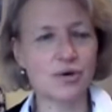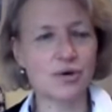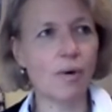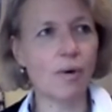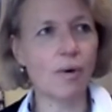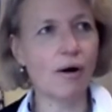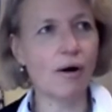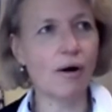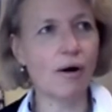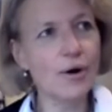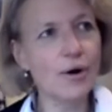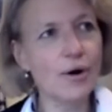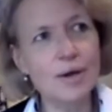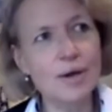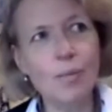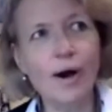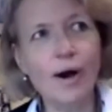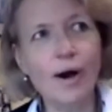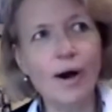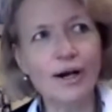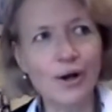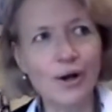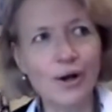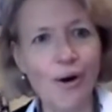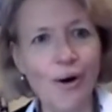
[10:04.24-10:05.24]
you are only
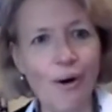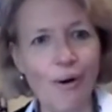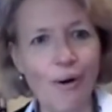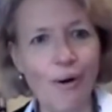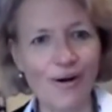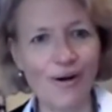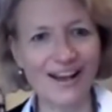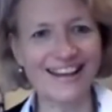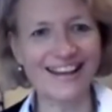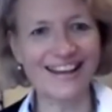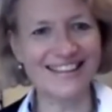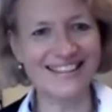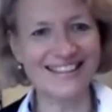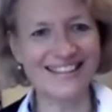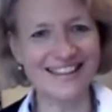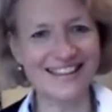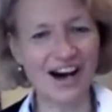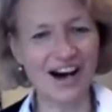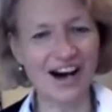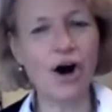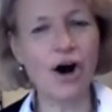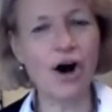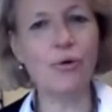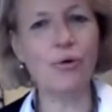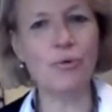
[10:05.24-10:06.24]
one cog in the
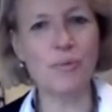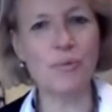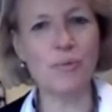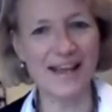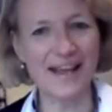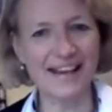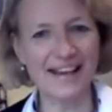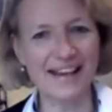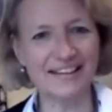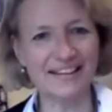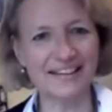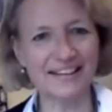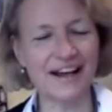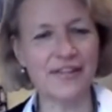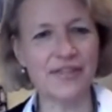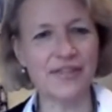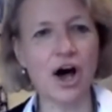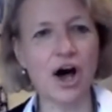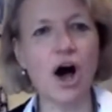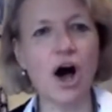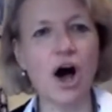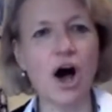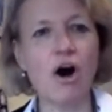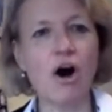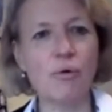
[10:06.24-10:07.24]
whole wheel, and the
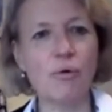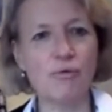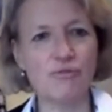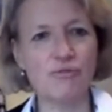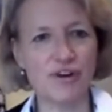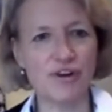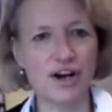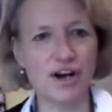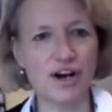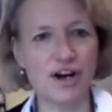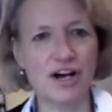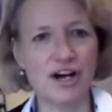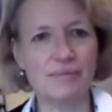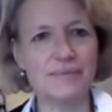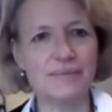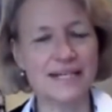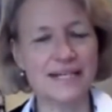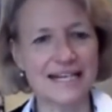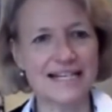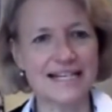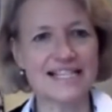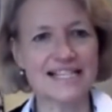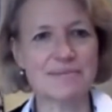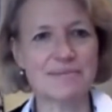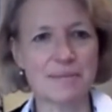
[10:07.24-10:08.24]
whole firm
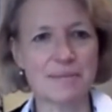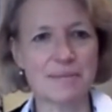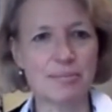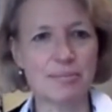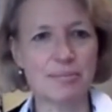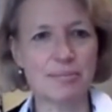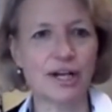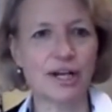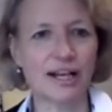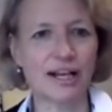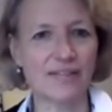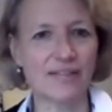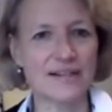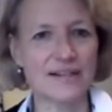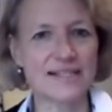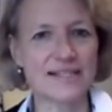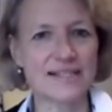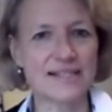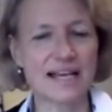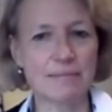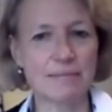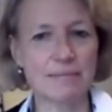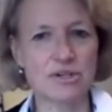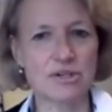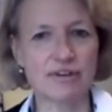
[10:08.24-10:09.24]
needs to be pulling in the
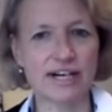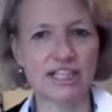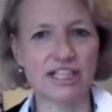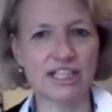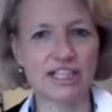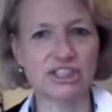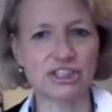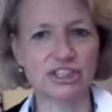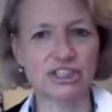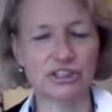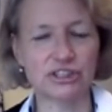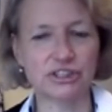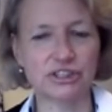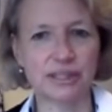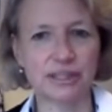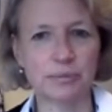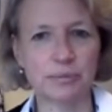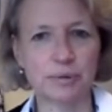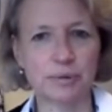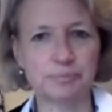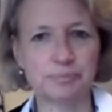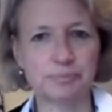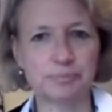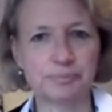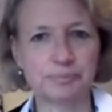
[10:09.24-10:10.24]
same direction on that
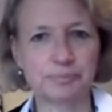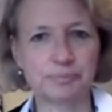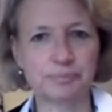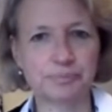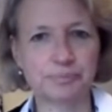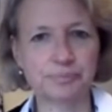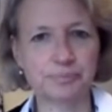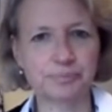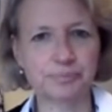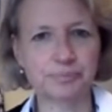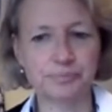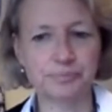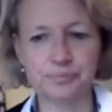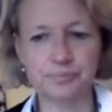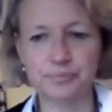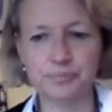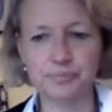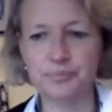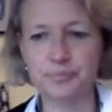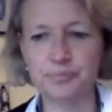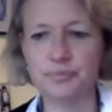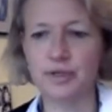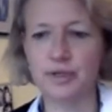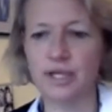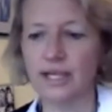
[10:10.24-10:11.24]
one.
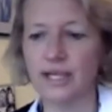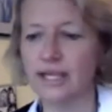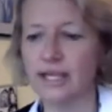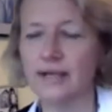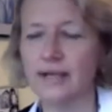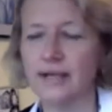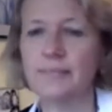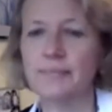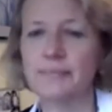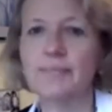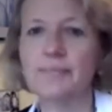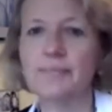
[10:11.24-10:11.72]
Okay.